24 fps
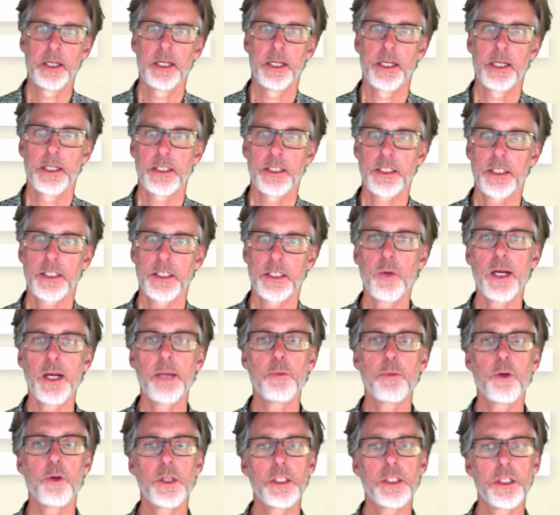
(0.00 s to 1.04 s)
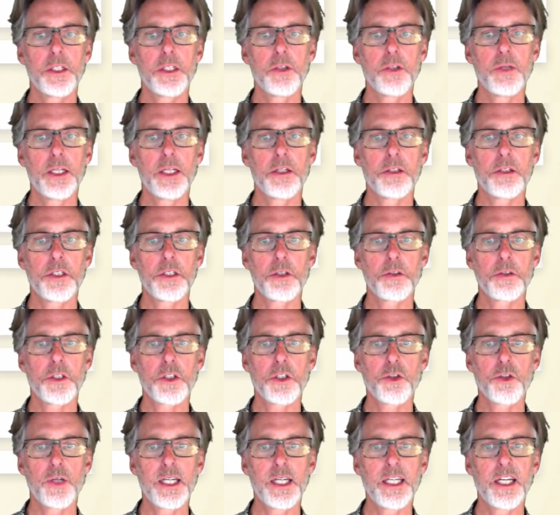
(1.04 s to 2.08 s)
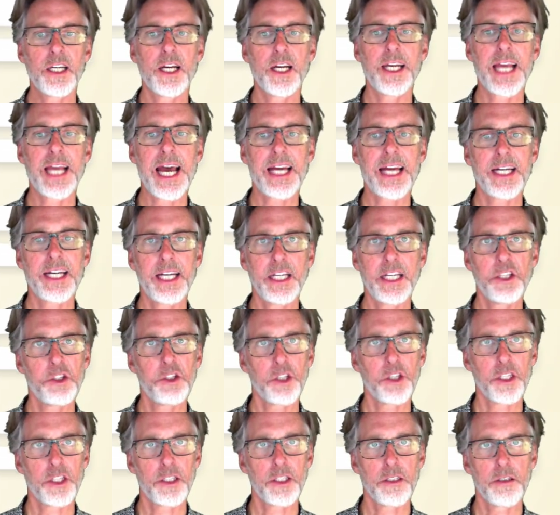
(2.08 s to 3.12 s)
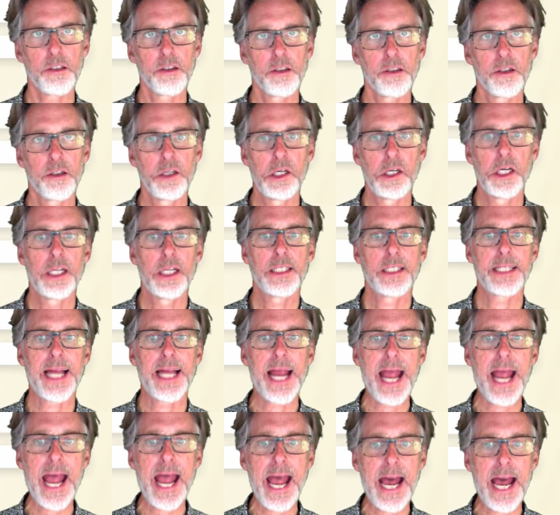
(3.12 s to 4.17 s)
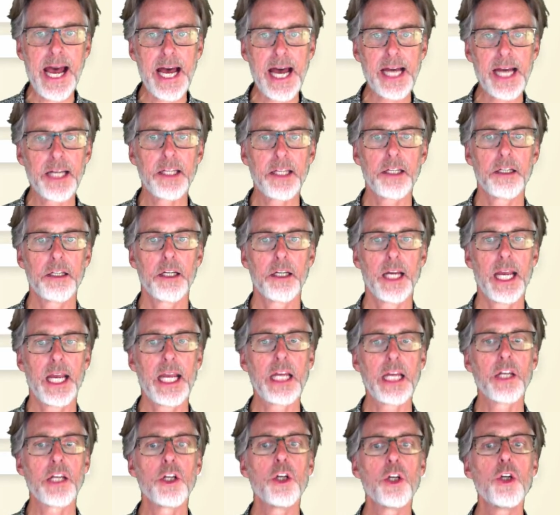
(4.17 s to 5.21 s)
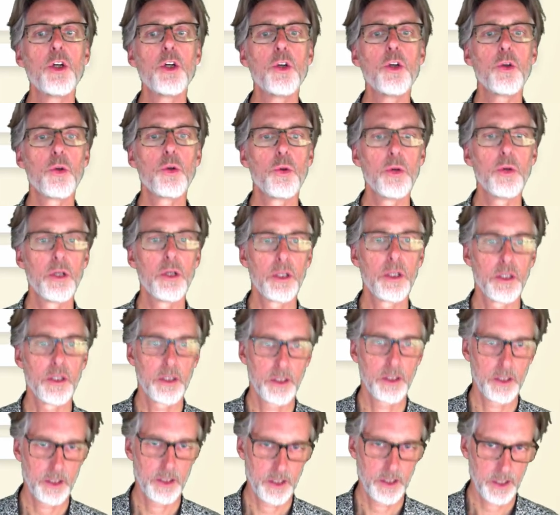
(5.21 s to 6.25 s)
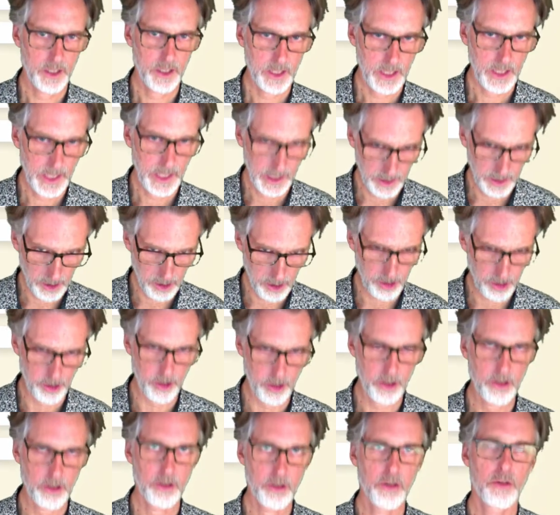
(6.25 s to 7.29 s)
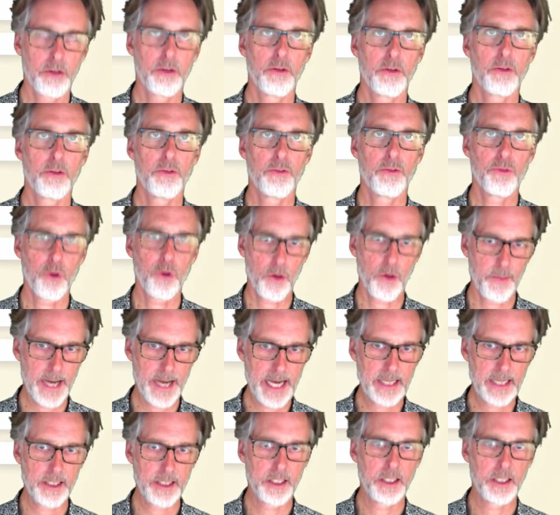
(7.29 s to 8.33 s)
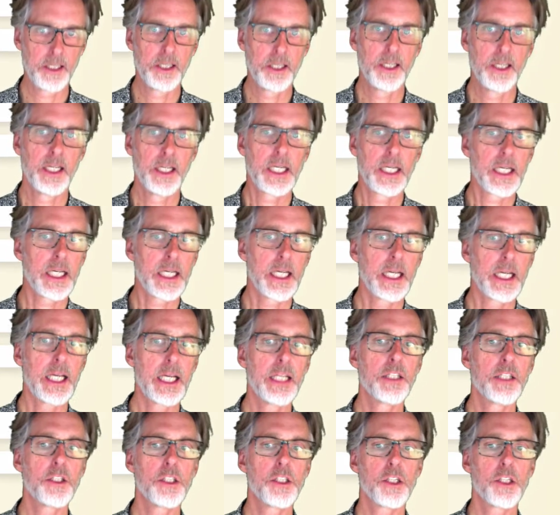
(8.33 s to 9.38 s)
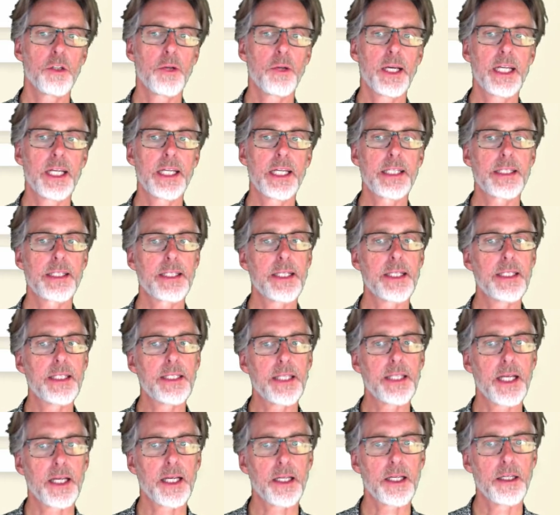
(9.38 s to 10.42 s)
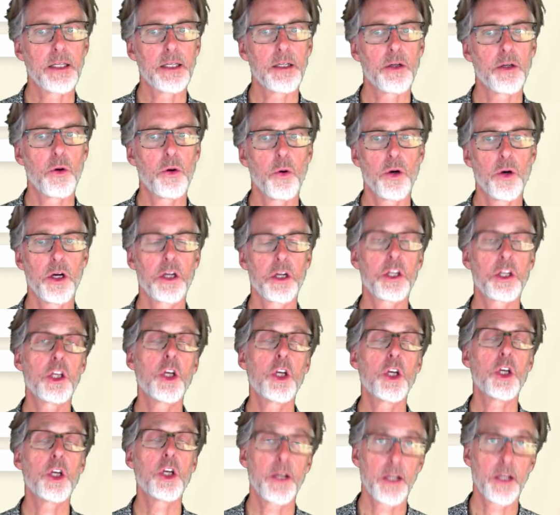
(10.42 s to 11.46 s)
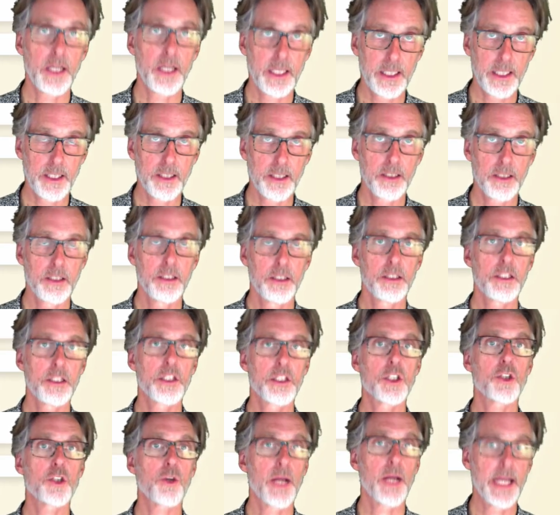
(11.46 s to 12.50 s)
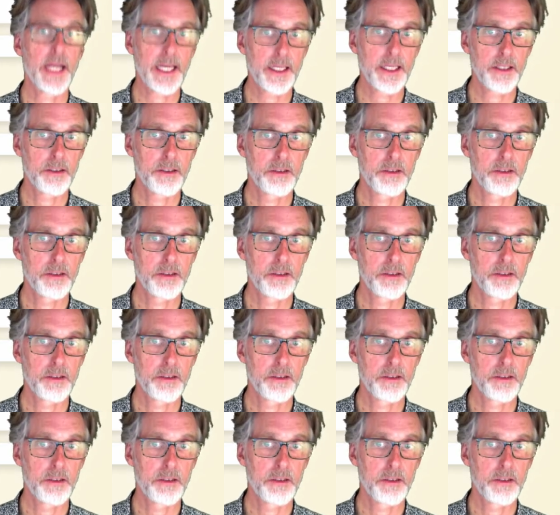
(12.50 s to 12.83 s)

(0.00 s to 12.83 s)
So what I'm going to do here is use string concatenation to add a new integer format into an existing or accumulated string.